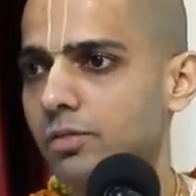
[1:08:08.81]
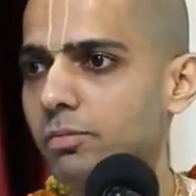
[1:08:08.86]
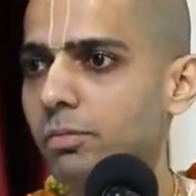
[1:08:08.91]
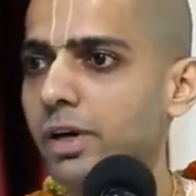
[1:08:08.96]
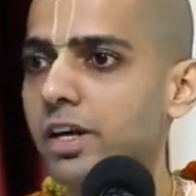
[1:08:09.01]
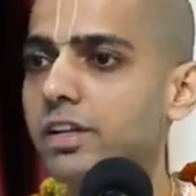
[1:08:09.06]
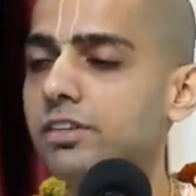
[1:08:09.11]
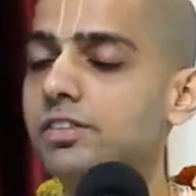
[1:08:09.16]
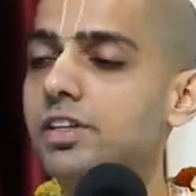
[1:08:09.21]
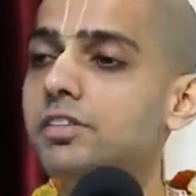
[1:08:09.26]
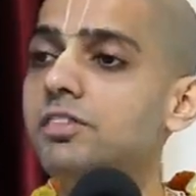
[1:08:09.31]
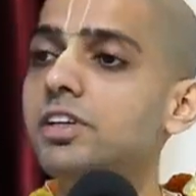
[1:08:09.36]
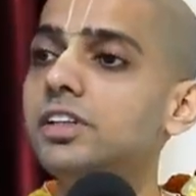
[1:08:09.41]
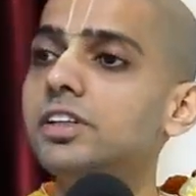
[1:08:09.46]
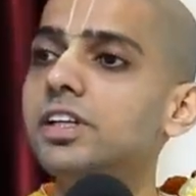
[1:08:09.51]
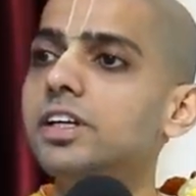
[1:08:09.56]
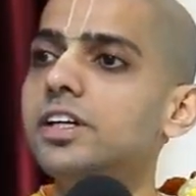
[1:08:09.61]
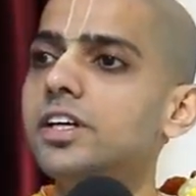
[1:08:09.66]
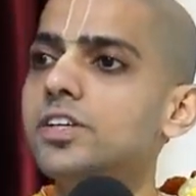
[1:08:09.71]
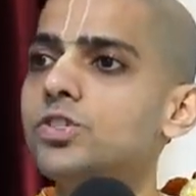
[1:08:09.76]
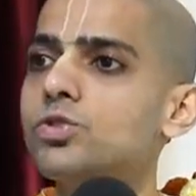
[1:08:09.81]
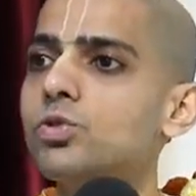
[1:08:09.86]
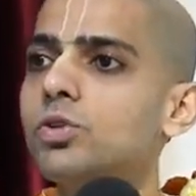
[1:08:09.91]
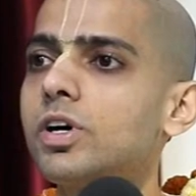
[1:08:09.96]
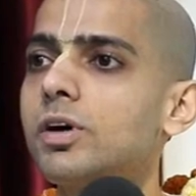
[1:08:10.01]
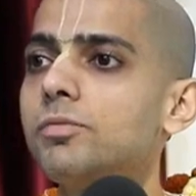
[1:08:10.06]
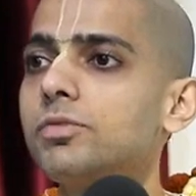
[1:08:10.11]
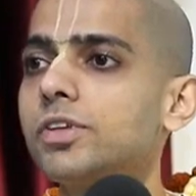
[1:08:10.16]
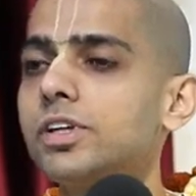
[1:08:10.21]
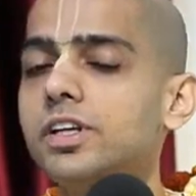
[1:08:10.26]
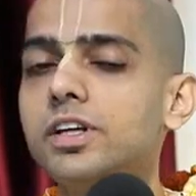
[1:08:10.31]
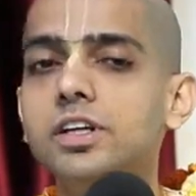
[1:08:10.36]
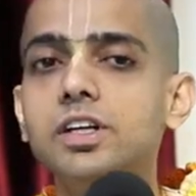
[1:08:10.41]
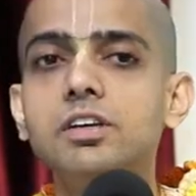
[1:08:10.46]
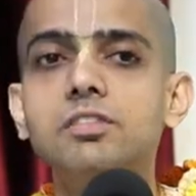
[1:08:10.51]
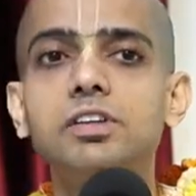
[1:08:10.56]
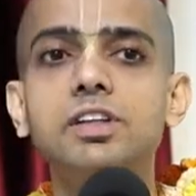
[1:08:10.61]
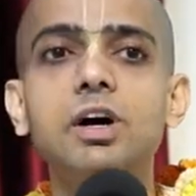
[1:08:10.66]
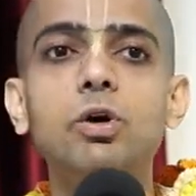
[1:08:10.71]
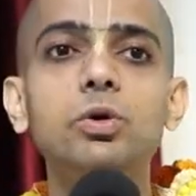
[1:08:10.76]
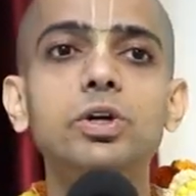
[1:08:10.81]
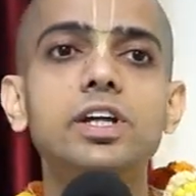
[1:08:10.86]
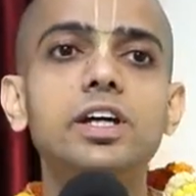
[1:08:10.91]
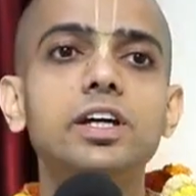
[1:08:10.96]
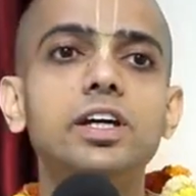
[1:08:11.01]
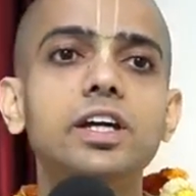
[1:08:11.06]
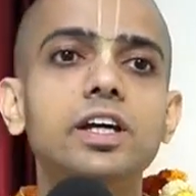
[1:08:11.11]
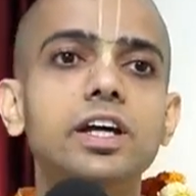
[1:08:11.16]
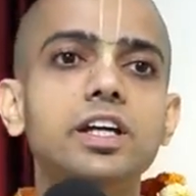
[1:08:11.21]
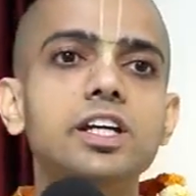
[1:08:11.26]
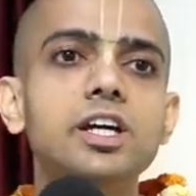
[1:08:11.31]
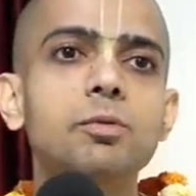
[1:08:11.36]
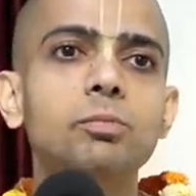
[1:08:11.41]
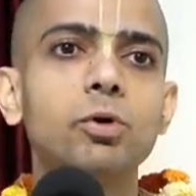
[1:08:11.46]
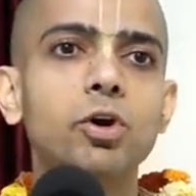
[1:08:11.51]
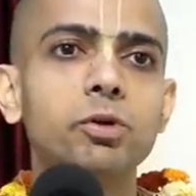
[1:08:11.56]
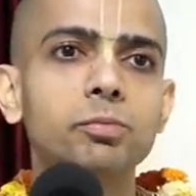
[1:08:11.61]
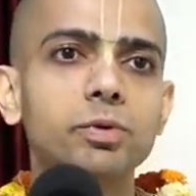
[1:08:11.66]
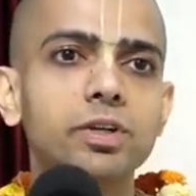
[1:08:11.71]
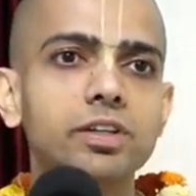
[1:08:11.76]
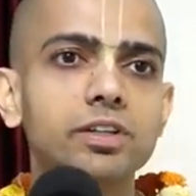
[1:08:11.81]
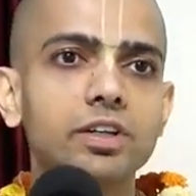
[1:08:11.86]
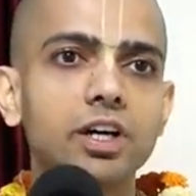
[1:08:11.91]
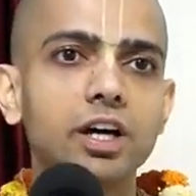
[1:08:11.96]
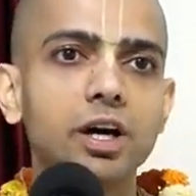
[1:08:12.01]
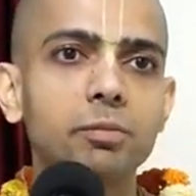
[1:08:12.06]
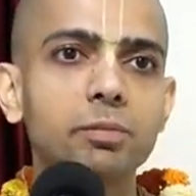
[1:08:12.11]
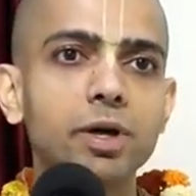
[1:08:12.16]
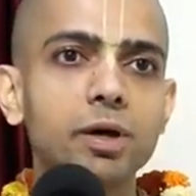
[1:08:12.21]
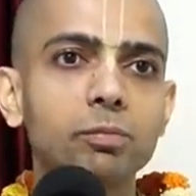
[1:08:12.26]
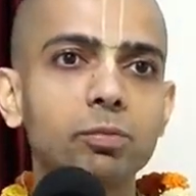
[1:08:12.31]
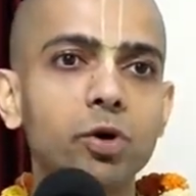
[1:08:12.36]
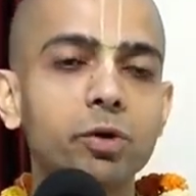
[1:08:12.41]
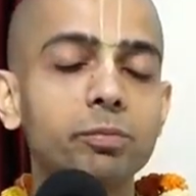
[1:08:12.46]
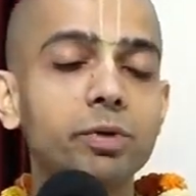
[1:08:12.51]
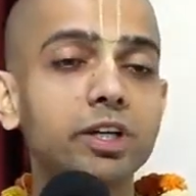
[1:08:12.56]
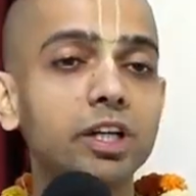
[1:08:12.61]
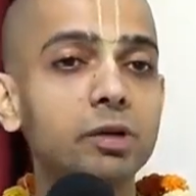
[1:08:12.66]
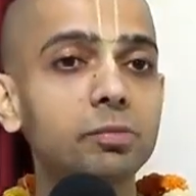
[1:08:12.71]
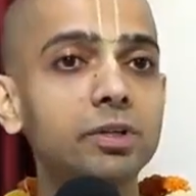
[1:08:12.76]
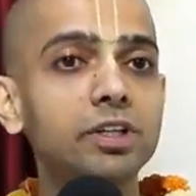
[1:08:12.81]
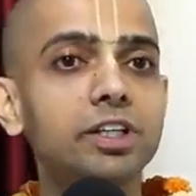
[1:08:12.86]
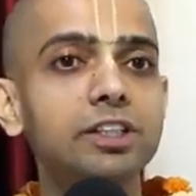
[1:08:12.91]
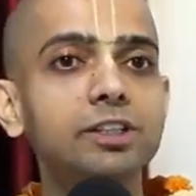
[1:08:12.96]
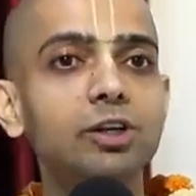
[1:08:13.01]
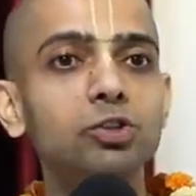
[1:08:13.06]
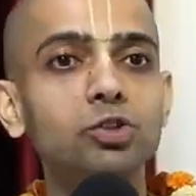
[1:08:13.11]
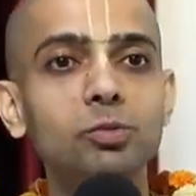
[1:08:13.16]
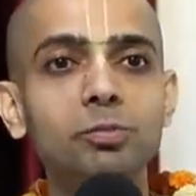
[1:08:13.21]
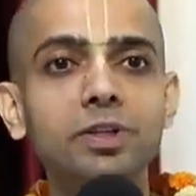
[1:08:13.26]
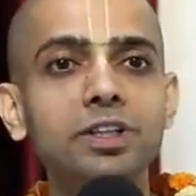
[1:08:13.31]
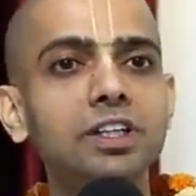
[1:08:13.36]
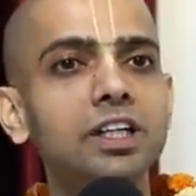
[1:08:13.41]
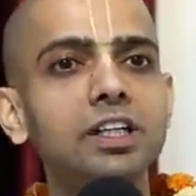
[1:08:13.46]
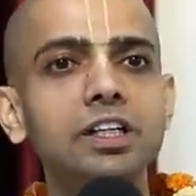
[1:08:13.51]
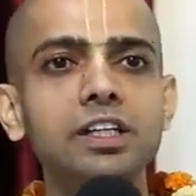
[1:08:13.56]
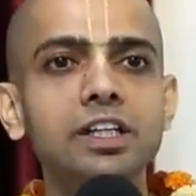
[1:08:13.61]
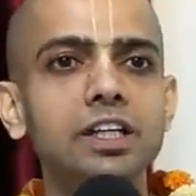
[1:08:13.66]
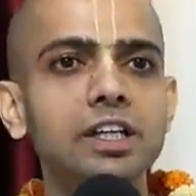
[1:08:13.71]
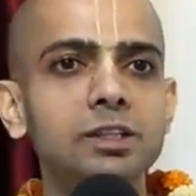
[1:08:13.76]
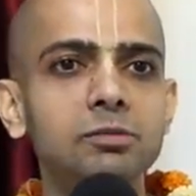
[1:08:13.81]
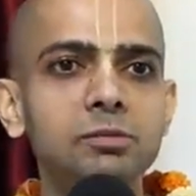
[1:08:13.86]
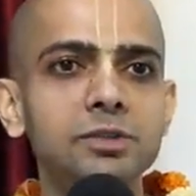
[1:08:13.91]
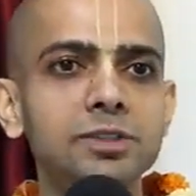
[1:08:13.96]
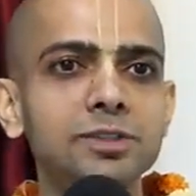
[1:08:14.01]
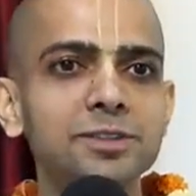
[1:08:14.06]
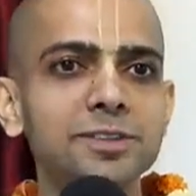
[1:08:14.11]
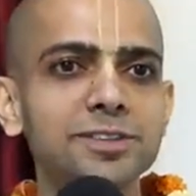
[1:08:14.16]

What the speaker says: By receiving the guest who comes suddenly without taking any appointment. Abhi appointment ke bina jao to milta nahi hai aadmi.